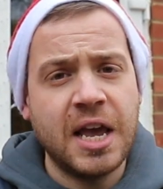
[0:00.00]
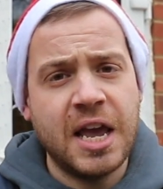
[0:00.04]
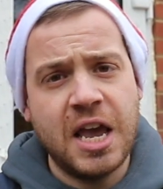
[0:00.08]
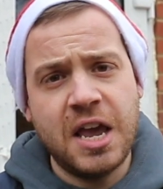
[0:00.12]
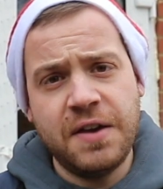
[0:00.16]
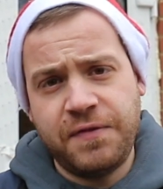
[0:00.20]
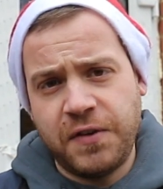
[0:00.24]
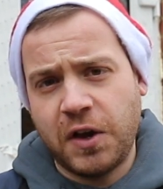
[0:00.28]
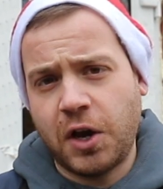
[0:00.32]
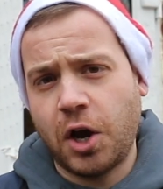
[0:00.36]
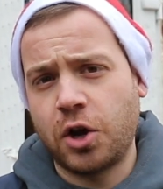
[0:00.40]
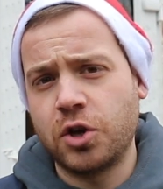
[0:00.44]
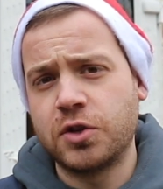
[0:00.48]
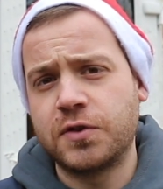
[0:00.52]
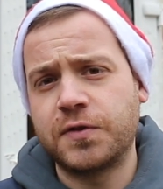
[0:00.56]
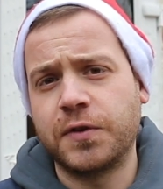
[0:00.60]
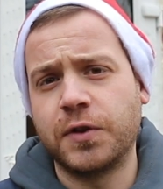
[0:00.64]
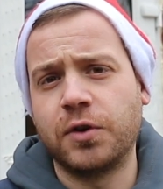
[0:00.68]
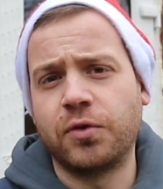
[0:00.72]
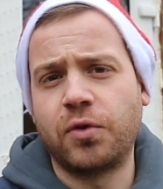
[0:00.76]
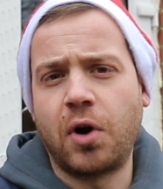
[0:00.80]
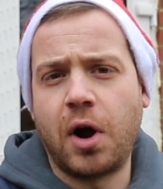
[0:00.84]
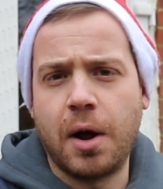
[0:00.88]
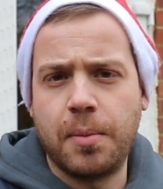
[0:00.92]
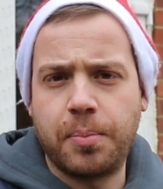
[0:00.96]
If it goes for
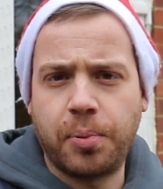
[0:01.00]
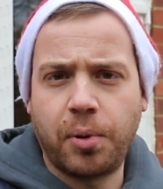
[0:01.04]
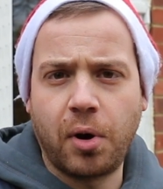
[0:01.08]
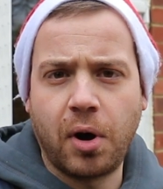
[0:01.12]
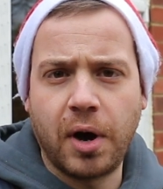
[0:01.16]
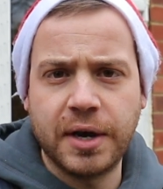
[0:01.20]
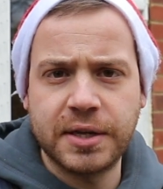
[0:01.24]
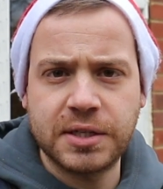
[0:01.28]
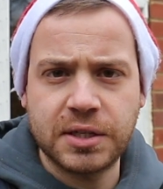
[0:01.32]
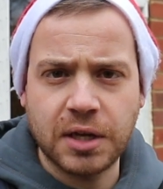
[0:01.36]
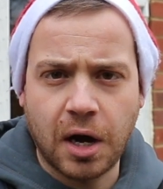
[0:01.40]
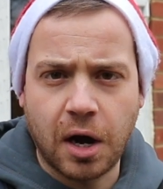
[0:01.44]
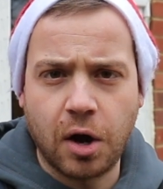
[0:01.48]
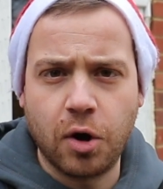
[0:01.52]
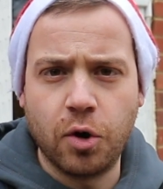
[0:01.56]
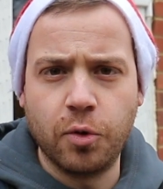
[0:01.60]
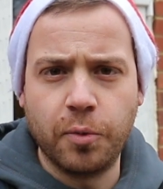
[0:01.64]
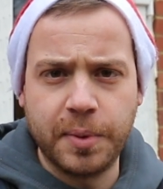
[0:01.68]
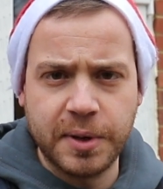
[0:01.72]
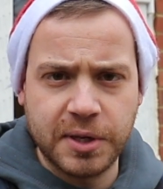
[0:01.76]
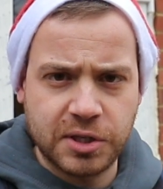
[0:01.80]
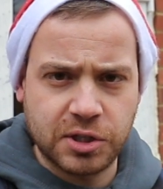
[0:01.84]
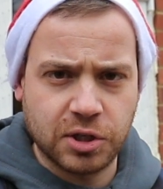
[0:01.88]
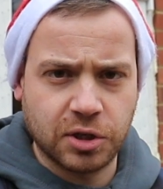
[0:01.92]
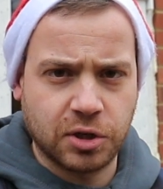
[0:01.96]
the right price, I will
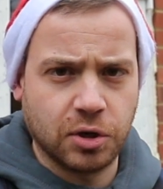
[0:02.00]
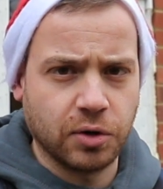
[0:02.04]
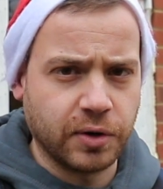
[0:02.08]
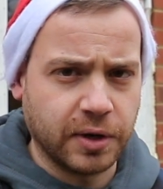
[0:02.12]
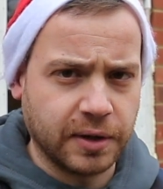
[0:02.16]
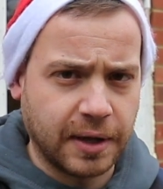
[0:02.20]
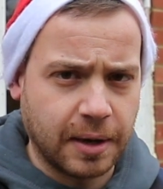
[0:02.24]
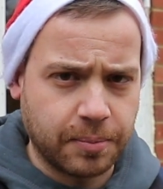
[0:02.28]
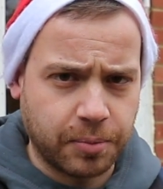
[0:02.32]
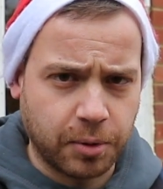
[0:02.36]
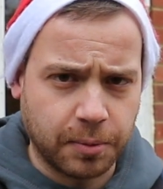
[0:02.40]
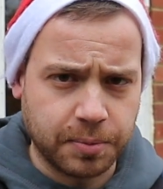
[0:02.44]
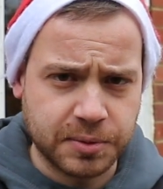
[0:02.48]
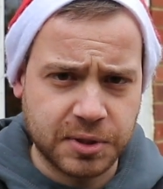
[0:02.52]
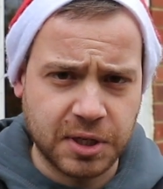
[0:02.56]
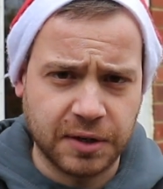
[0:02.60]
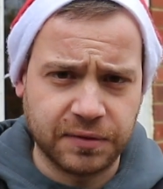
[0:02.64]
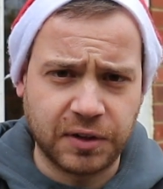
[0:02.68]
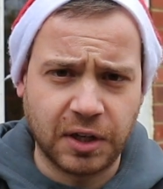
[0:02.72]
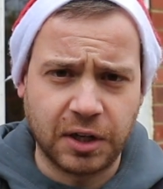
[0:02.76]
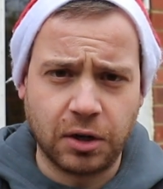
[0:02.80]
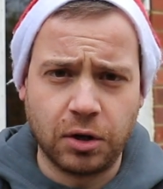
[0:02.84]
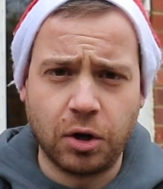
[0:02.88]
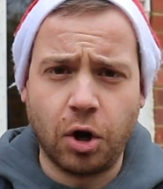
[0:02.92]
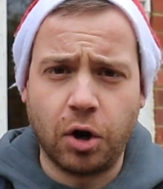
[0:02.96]
be securing that property.
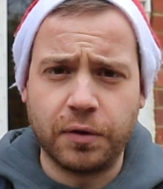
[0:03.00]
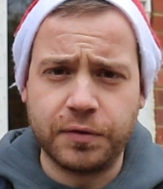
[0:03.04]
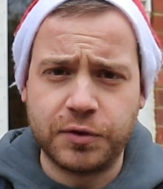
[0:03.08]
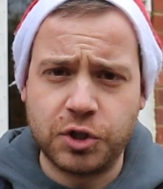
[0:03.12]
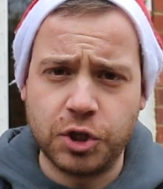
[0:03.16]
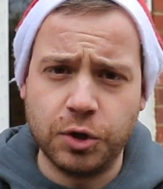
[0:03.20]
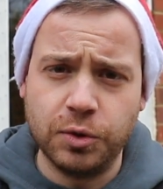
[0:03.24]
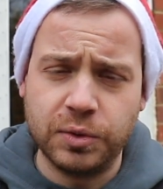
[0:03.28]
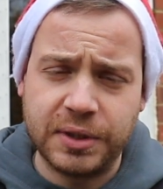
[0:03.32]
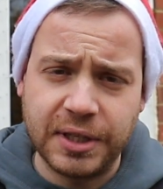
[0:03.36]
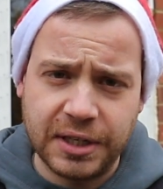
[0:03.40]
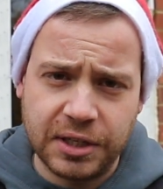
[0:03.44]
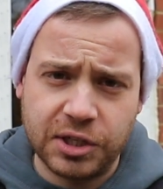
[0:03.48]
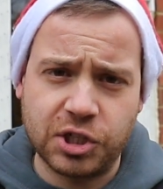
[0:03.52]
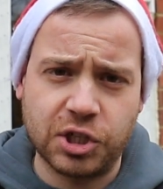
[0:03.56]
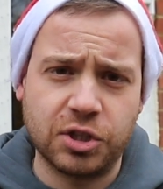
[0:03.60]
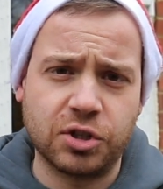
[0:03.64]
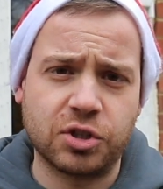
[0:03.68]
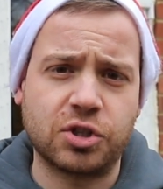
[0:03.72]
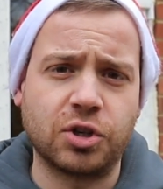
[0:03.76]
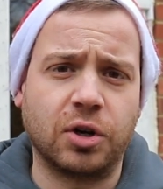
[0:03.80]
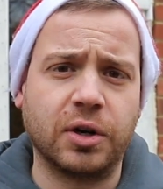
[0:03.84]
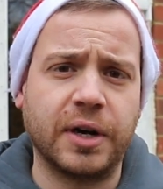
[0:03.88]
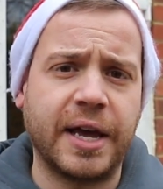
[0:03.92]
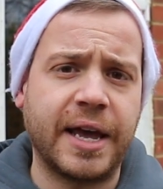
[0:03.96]
I've done a lot of due
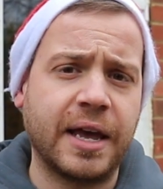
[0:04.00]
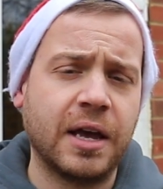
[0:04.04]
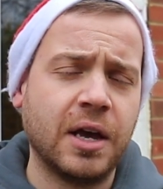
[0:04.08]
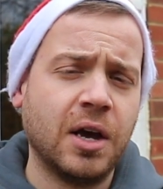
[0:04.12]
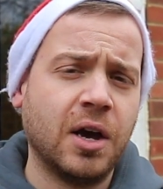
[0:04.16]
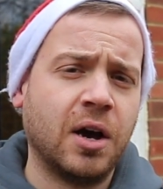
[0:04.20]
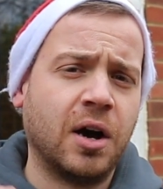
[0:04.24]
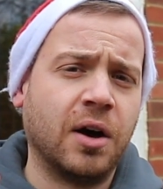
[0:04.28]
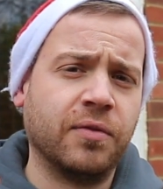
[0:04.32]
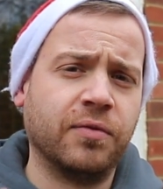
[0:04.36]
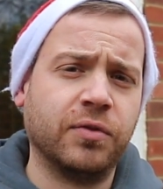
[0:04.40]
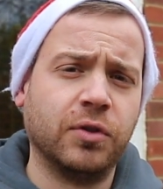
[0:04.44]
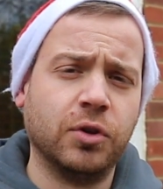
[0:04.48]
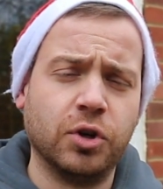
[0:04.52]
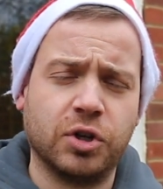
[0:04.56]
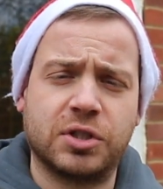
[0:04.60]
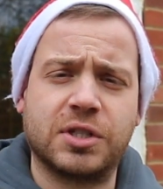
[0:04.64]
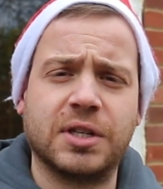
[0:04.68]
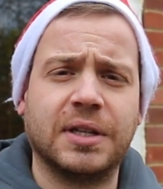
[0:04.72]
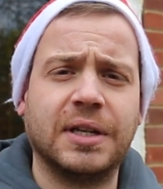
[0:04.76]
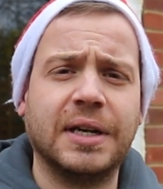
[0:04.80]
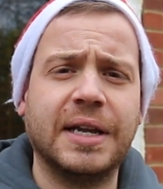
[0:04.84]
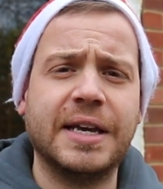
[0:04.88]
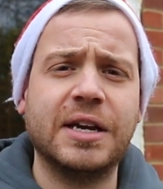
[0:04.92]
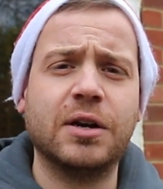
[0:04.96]
diligence on it. I've
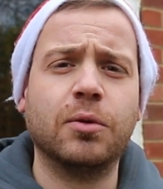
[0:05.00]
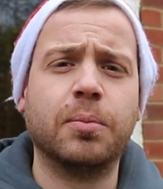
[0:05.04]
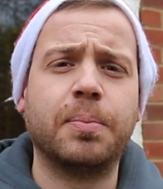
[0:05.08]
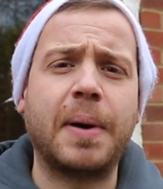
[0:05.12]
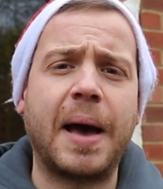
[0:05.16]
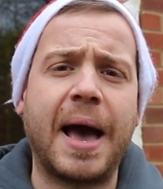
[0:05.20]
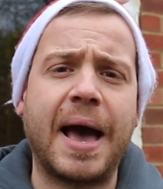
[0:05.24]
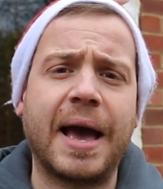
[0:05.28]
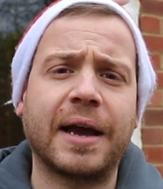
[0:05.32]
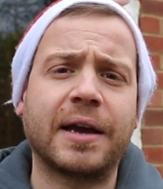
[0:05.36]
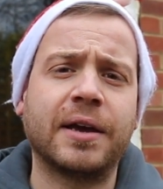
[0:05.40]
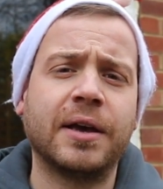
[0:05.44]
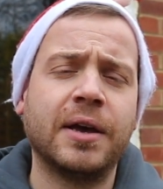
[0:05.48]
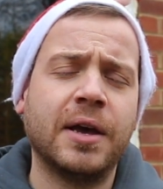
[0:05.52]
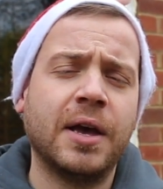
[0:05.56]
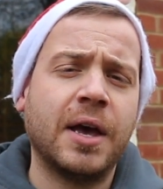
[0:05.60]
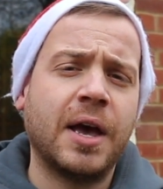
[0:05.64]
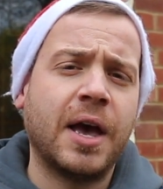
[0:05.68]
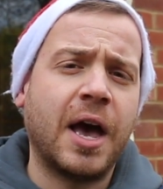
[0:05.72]
looked at the legal pack.